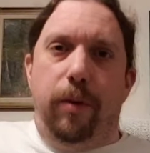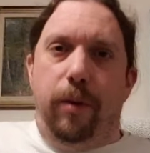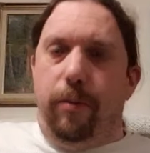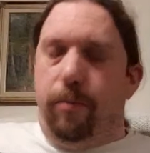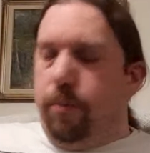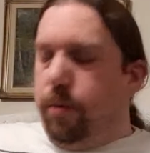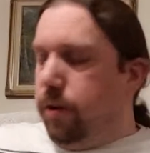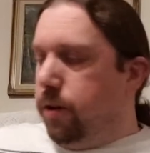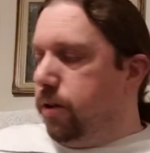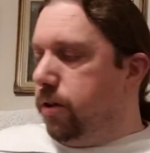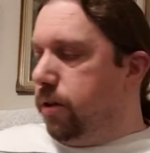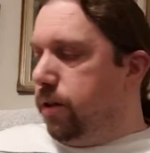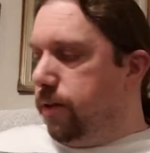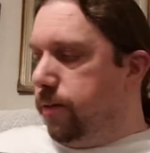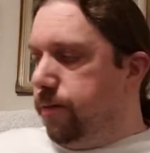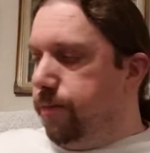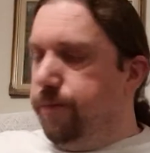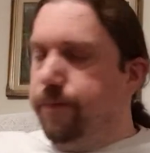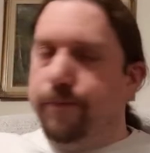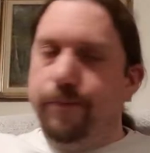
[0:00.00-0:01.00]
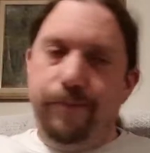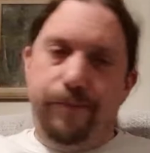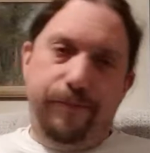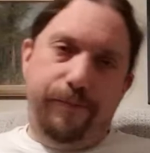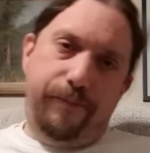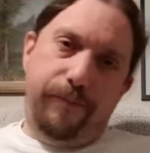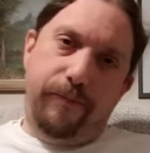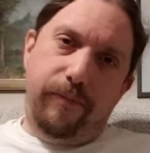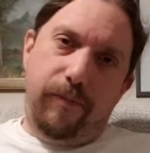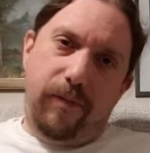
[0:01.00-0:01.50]
with, but
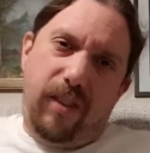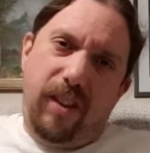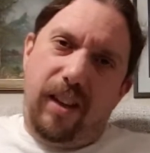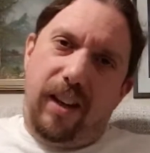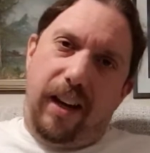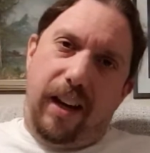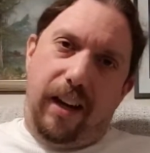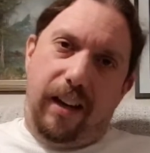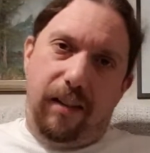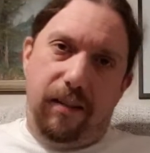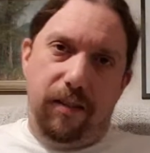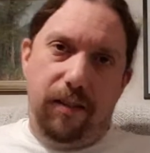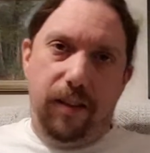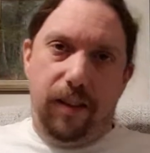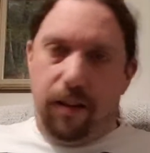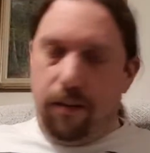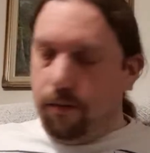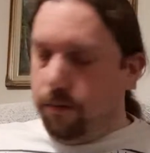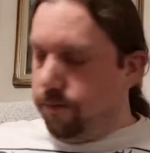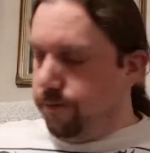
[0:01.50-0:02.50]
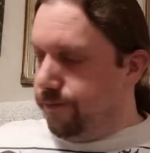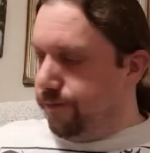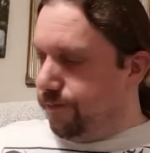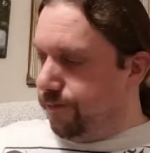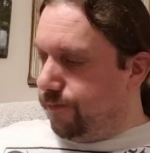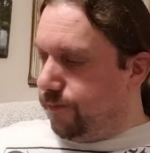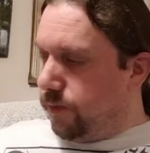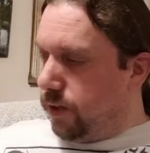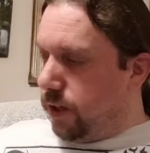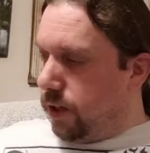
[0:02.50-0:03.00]
yeah, you know,
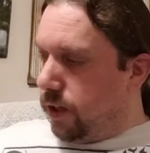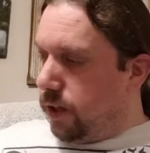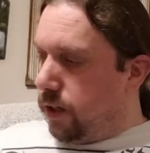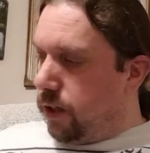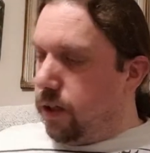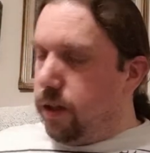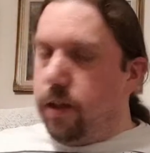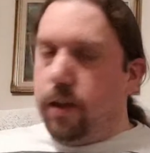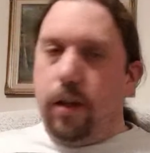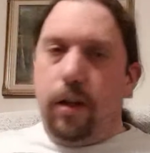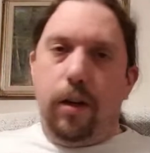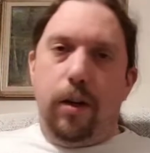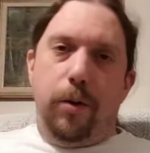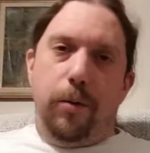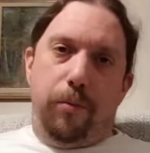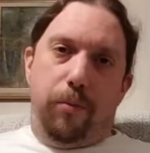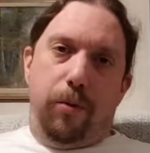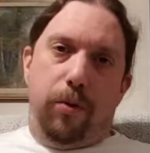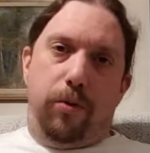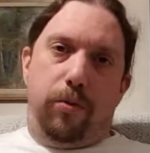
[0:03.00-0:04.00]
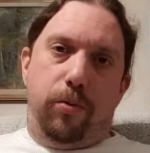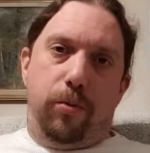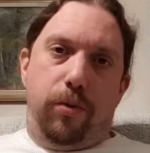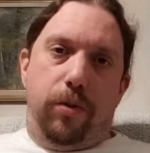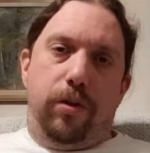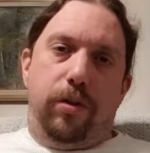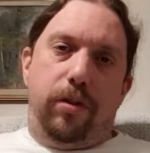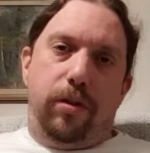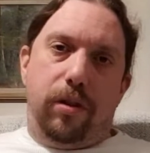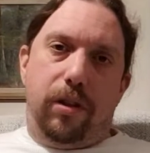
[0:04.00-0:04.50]
Bruce
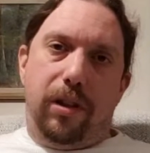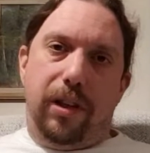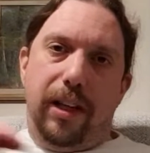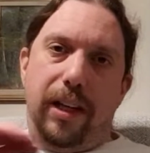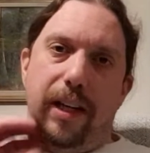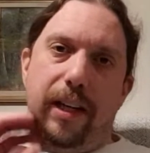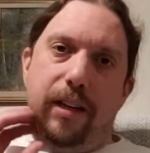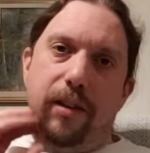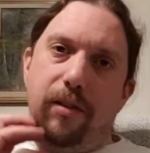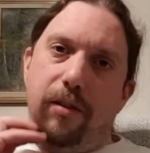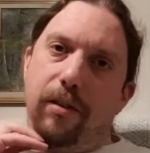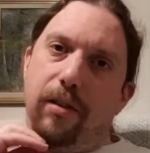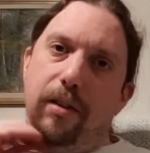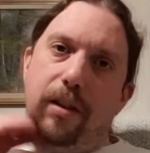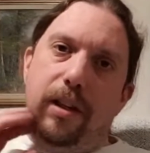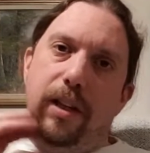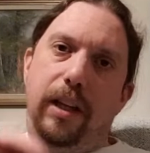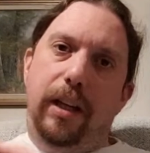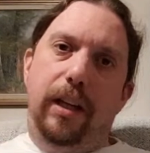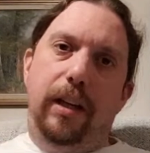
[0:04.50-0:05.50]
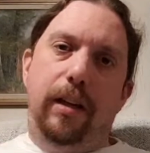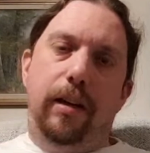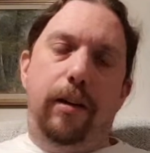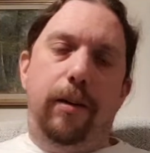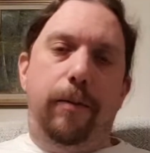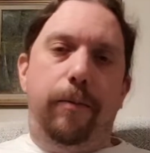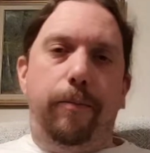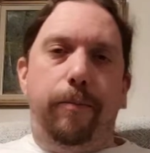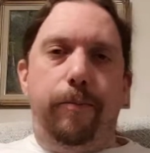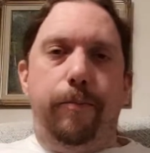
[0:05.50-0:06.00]
was clearly not the
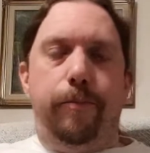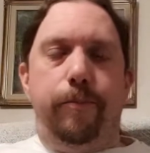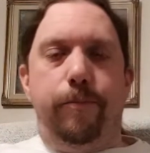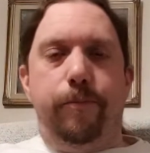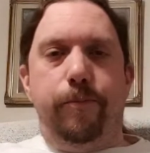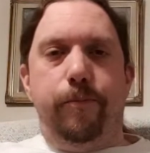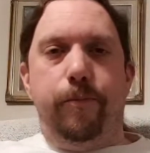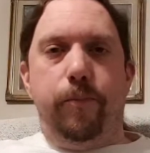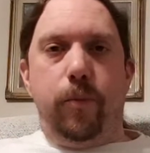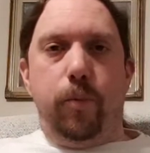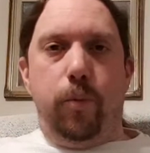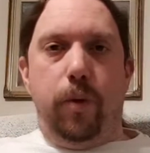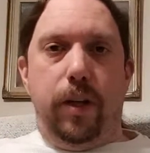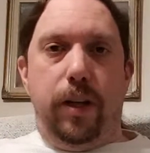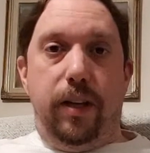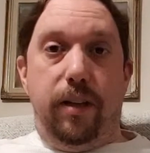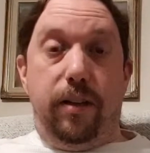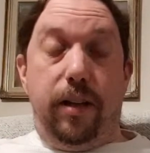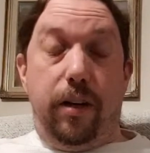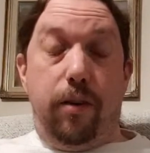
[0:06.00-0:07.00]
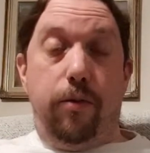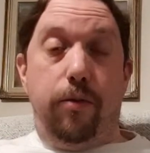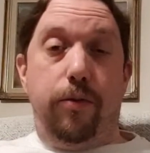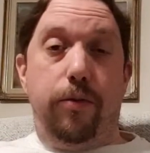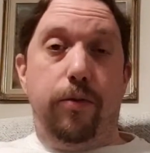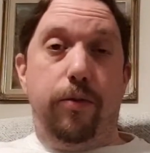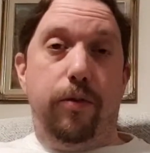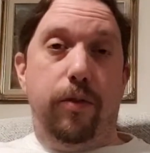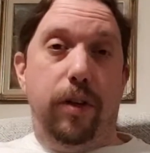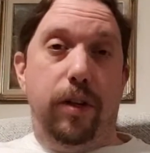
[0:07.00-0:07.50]
with his
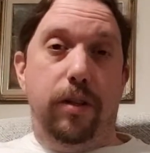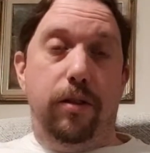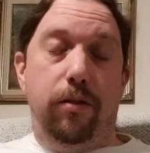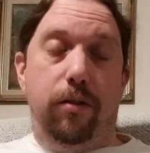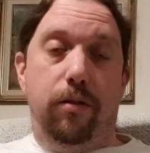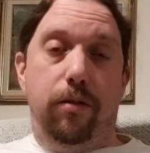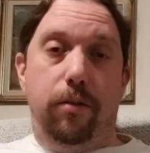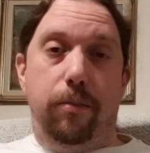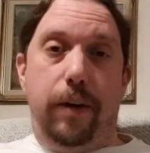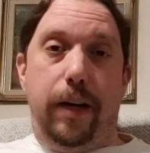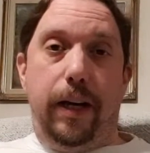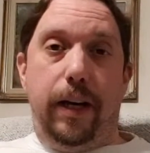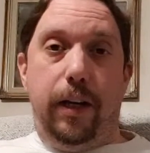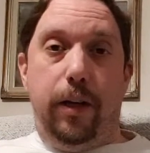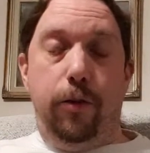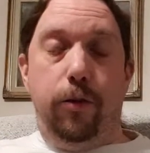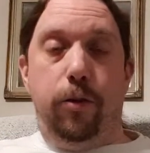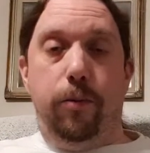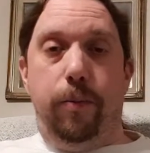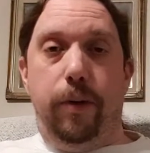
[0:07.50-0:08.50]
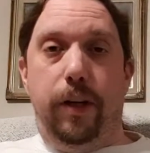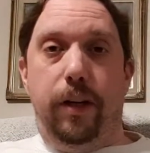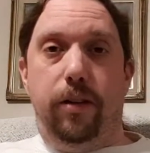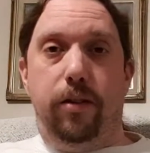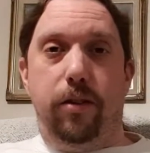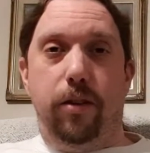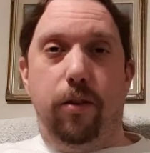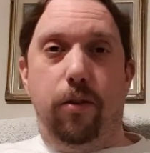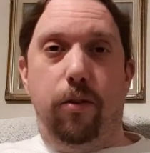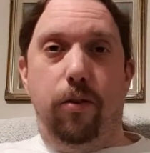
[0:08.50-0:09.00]
health, he's not the man he used to be,
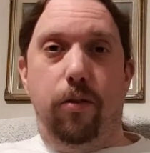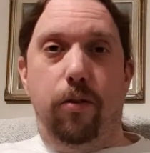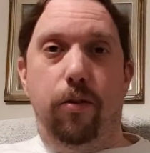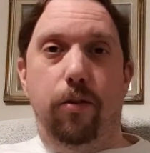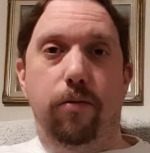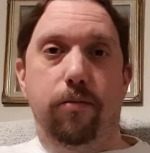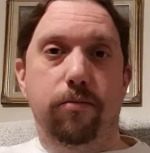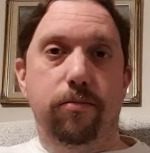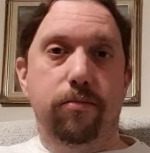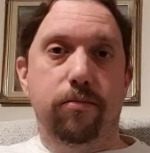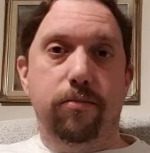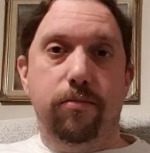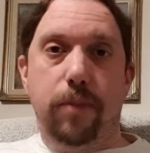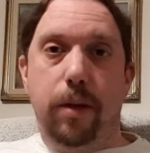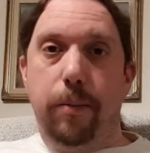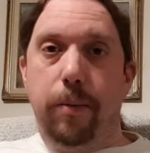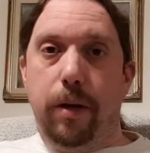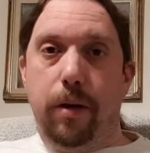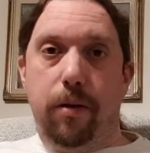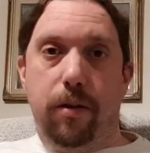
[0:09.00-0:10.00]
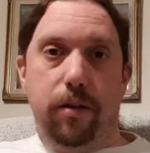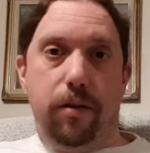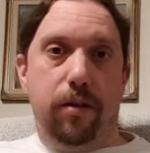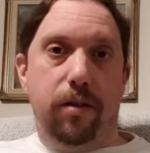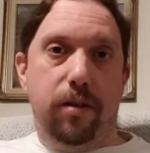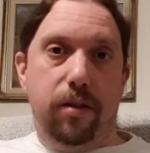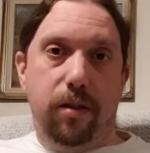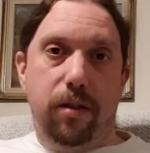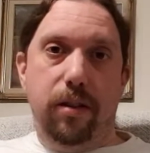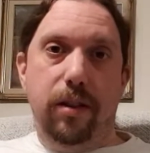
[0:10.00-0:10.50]
so maybe that
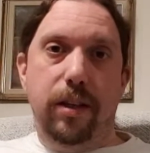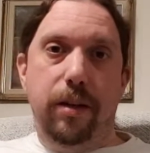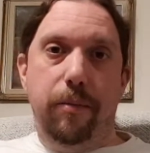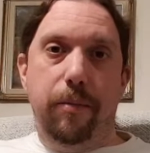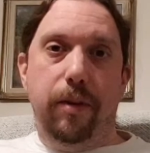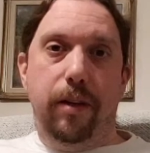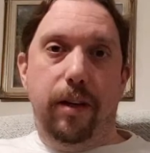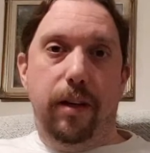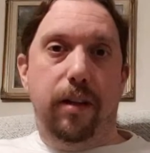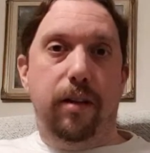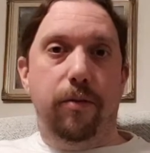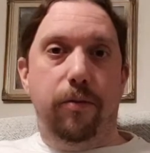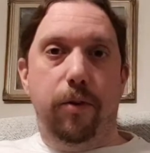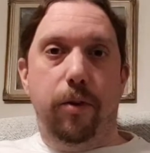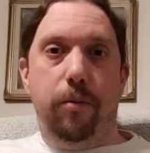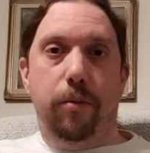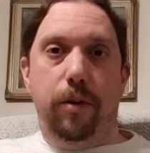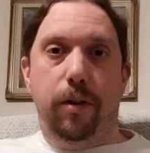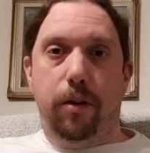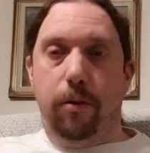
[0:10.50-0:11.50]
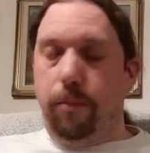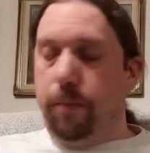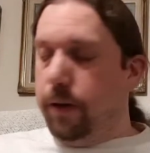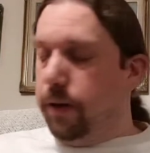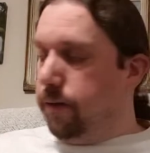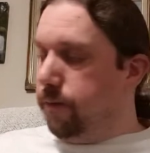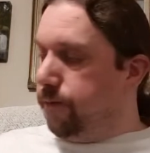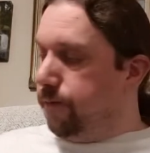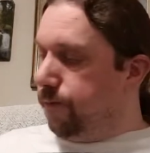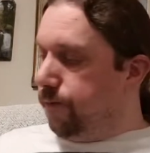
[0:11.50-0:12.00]
limited the film a little bit.